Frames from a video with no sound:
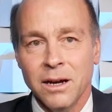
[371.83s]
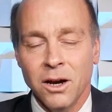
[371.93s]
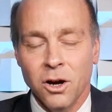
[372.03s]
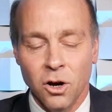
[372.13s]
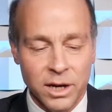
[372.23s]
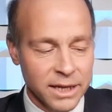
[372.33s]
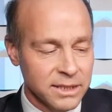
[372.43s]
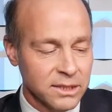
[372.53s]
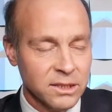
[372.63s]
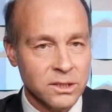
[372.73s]
Okay,
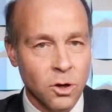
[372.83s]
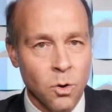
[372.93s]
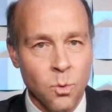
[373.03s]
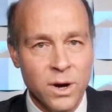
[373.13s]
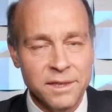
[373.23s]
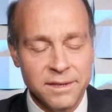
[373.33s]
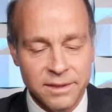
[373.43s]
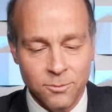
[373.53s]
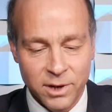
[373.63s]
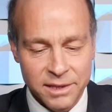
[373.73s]
so
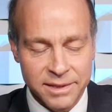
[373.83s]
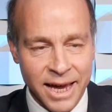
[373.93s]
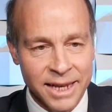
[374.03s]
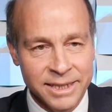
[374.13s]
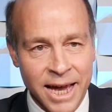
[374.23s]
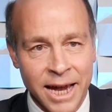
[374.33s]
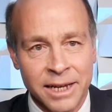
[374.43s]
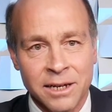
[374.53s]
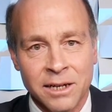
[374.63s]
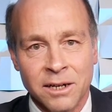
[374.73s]
with that data
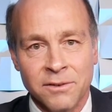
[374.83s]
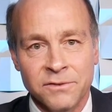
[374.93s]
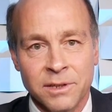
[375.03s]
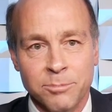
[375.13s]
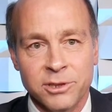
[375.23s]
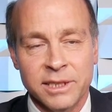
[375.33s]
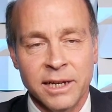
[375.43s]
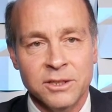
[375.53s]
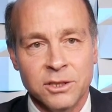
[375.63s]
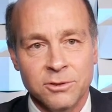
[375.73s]
of the
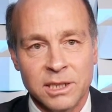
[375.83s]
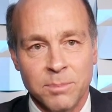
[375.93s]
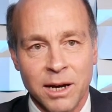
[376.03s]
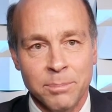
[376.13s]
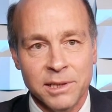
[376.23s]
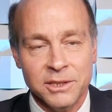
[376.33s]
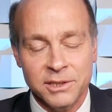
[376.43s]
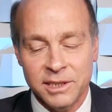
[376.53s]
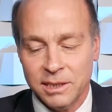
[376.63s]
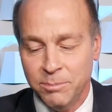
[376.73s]
percentage of the U.S. population
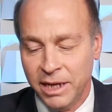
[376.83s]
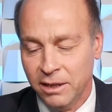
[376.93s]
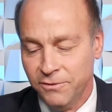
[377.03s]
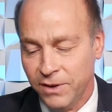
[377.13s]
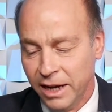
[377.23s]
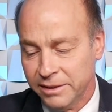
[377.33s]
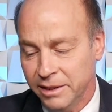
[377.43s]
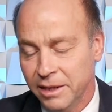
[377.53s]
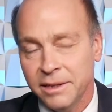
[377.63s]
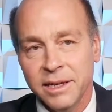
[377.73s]
that's been
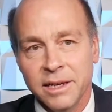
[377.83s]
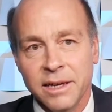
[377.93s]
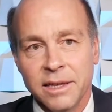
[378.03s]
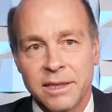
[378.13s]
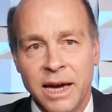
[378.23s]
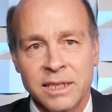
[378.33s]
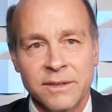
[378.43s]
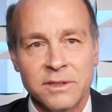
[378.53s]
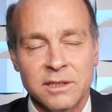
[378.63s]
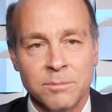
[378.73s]
infected, that gives
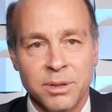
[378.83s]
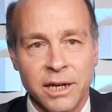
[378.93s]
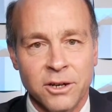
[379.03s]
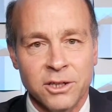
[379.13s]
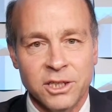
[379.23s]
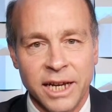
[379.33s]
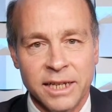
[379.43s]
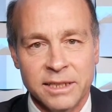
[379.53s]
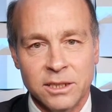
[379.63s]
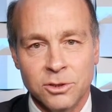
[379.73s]
us a better
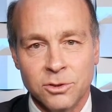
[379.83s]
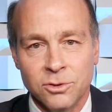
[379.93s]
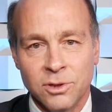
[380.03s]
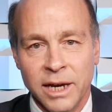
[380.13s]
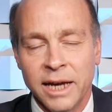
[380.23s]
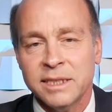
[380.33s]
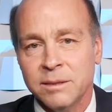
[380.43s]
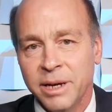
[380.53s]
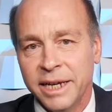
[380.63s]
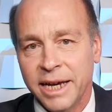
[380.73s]
chance to
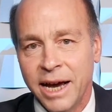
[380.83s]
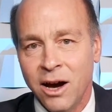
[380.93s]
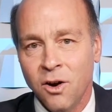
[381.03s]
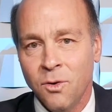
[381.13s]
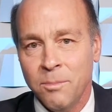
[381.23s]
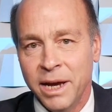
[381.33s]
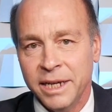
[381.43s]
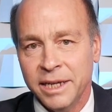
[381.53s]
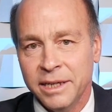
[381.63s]
estimate how many